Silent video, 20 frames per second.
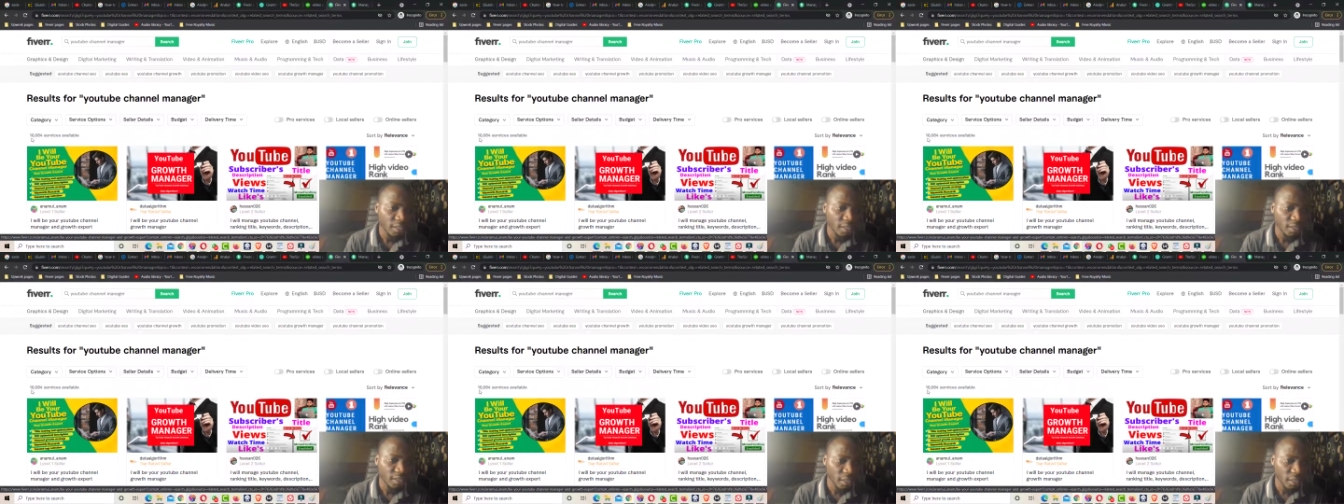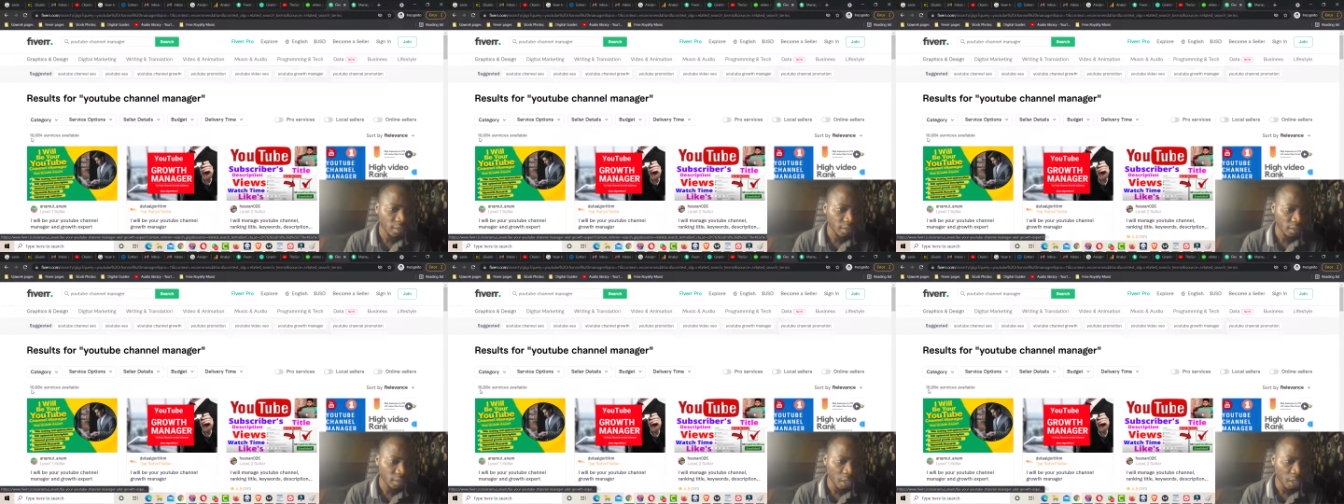
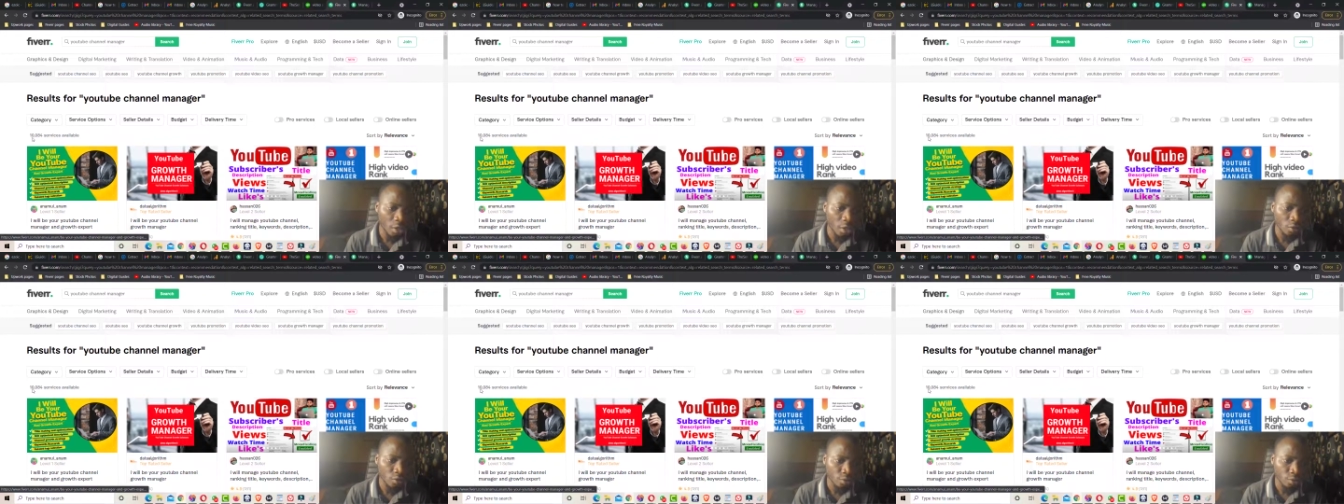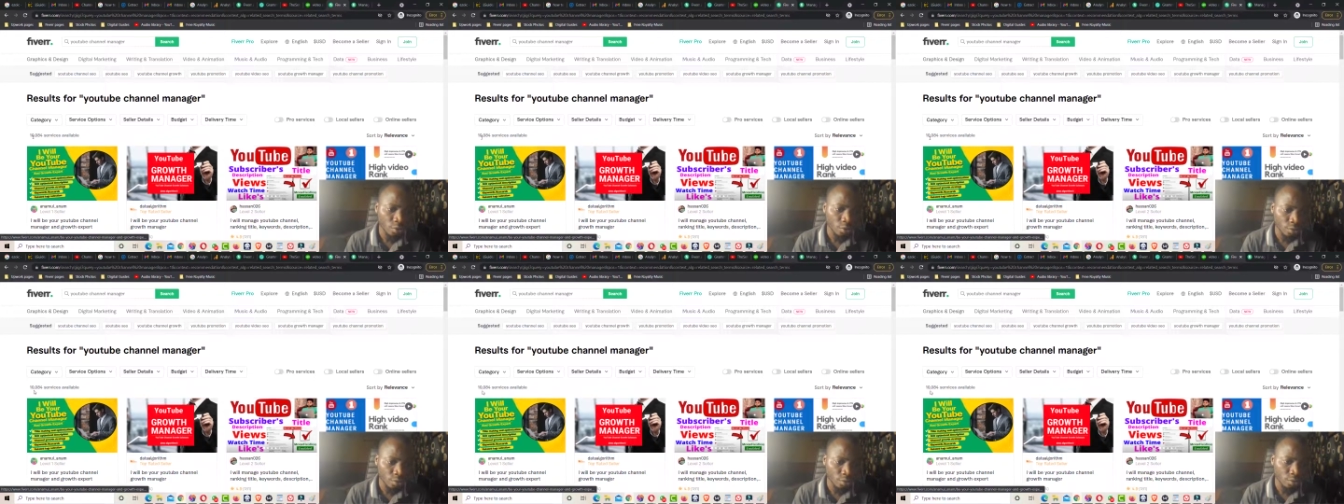
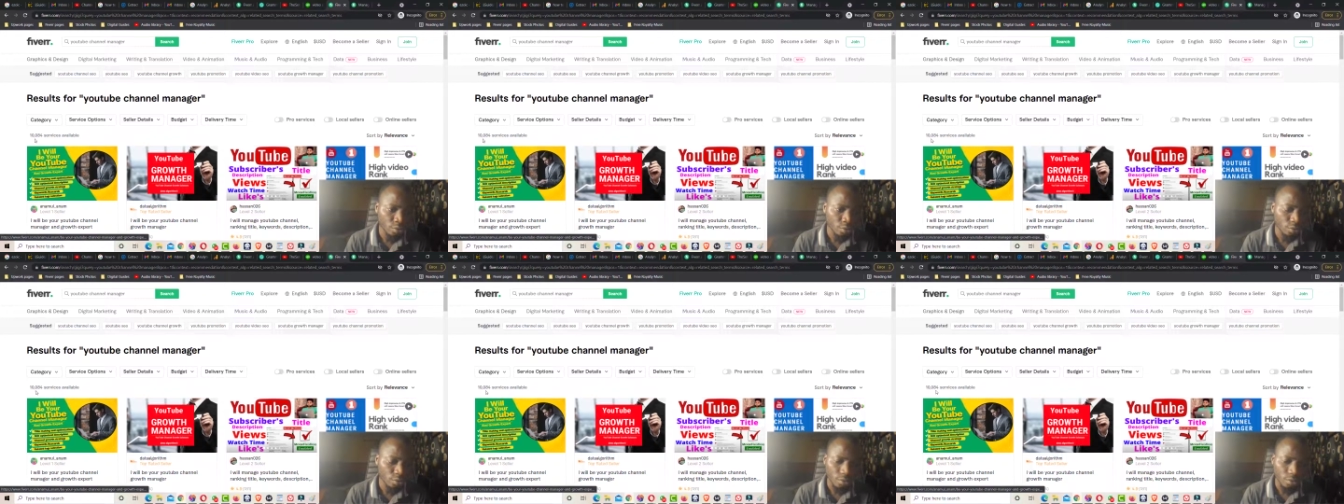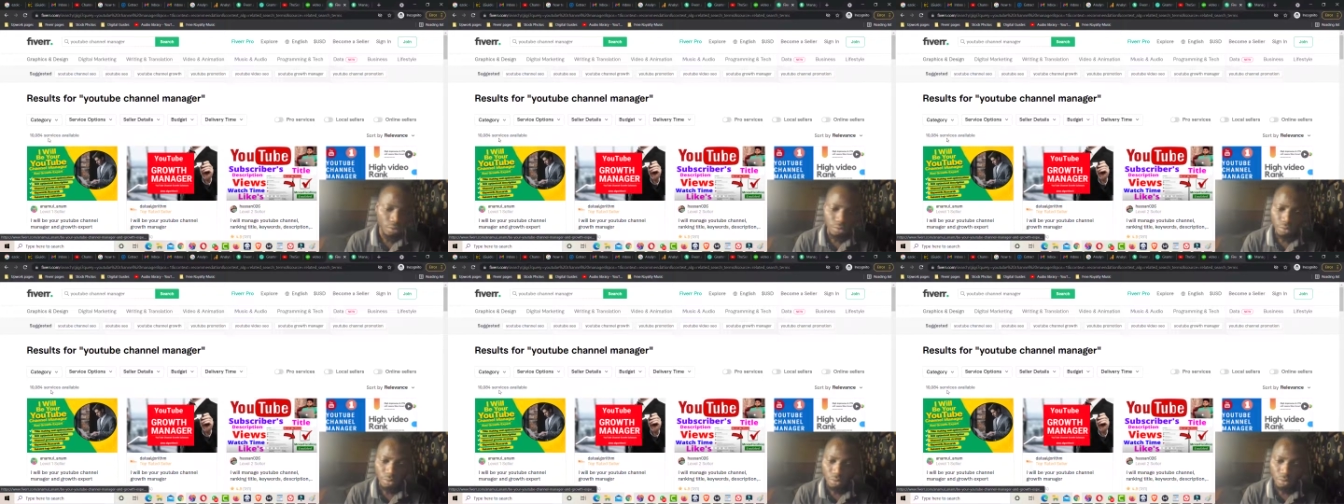10,000
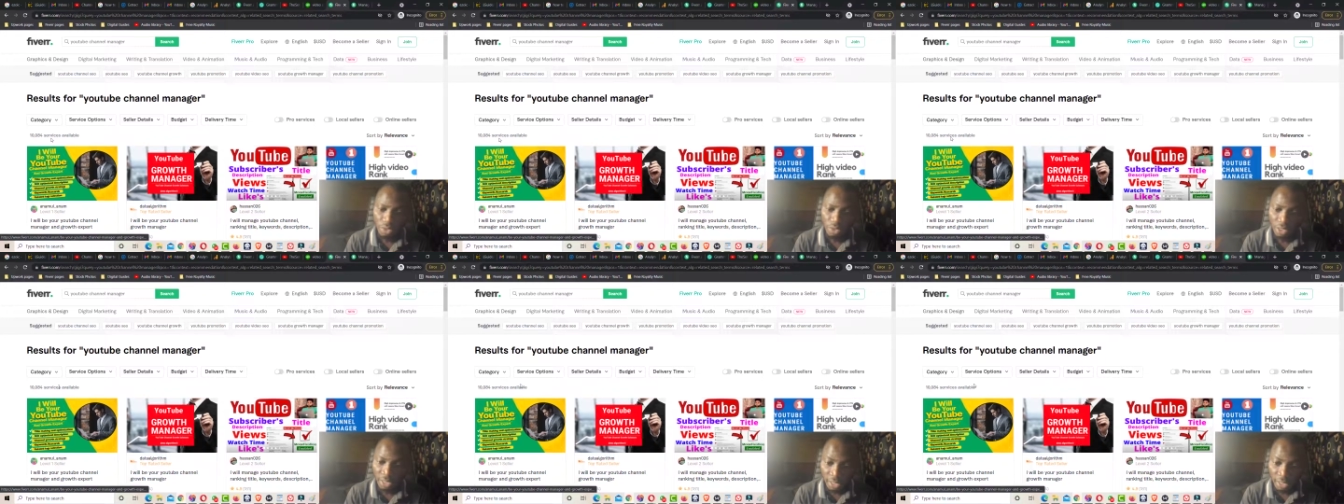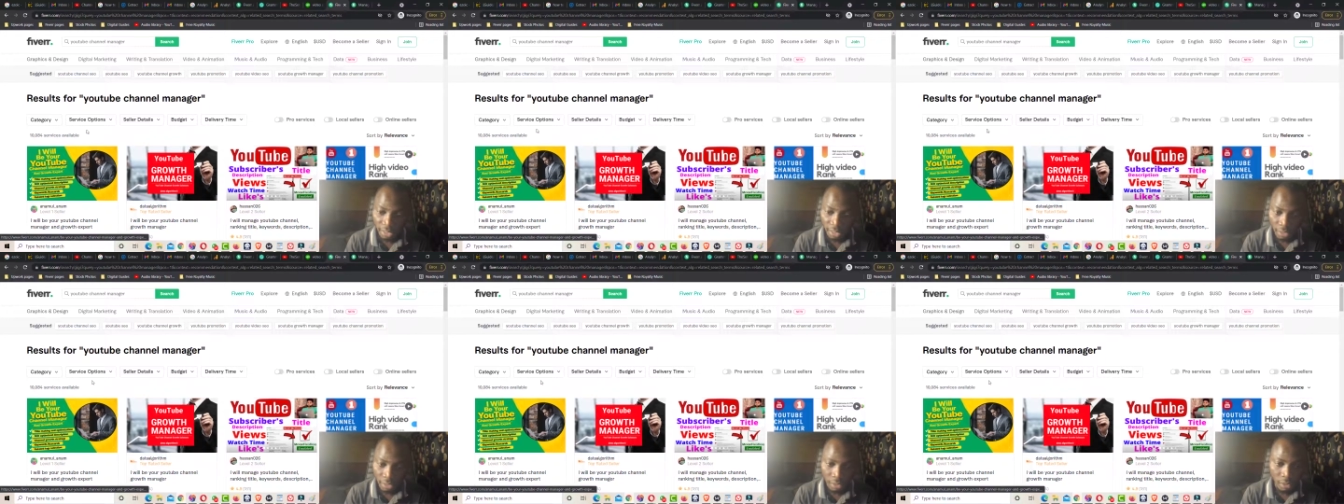
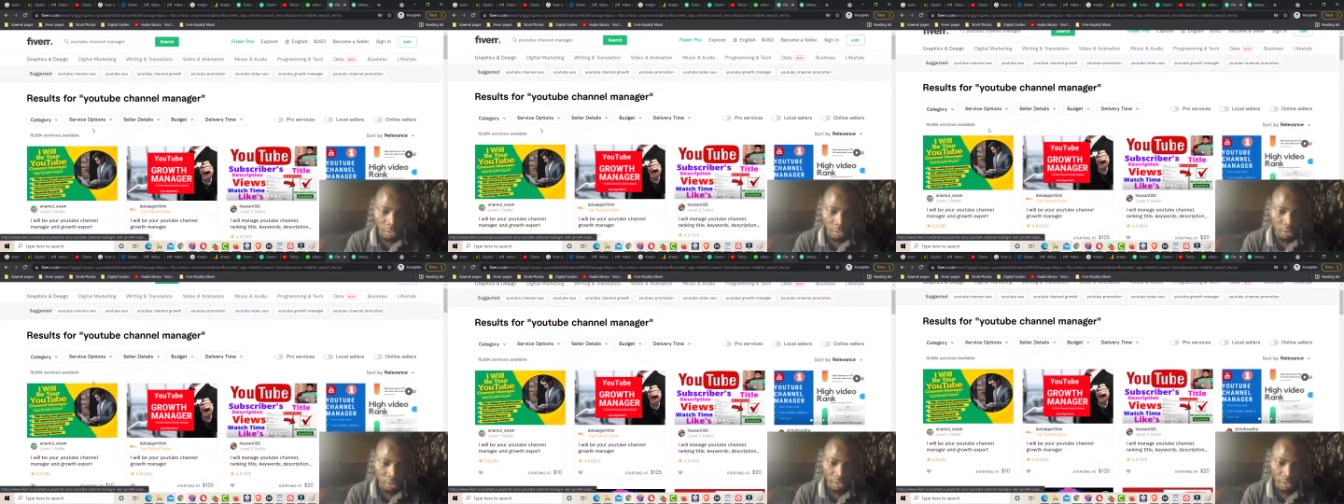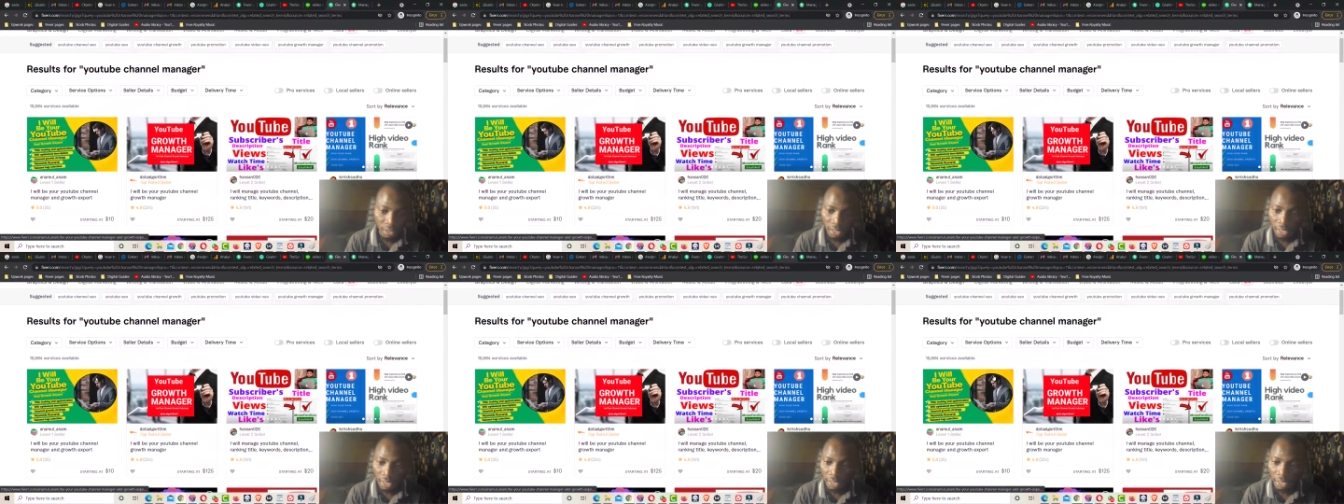gigs.
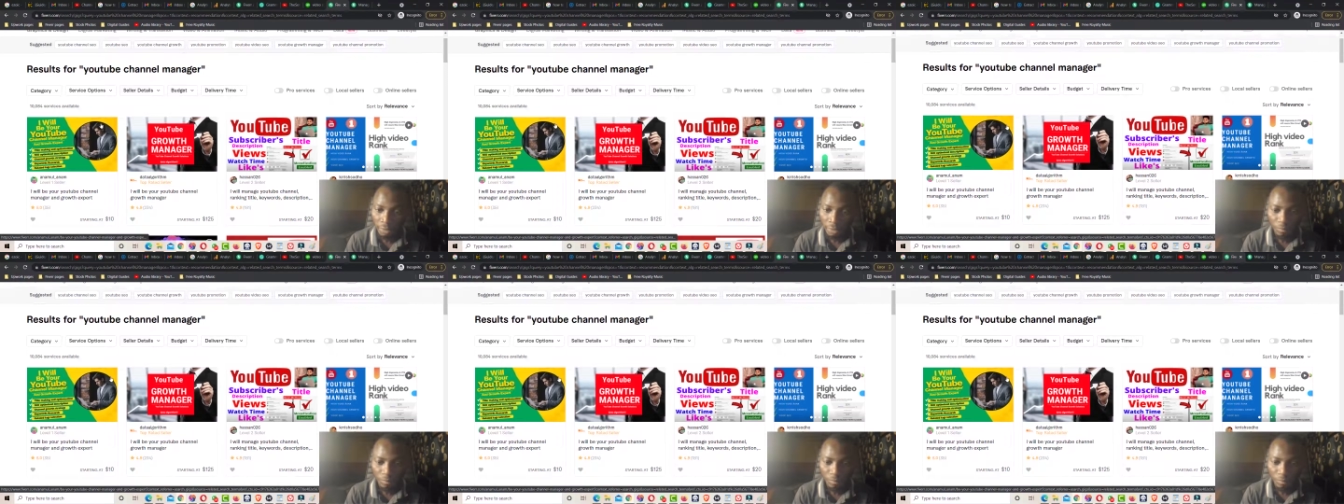Yeah,